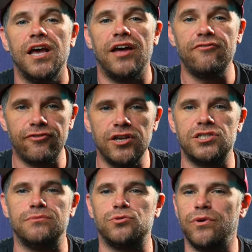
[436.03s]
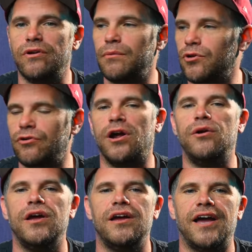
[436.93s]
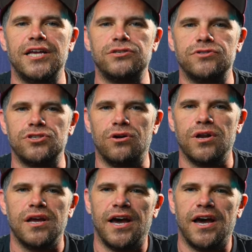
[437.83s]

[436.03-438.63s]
and friendships we're able to grow as a result.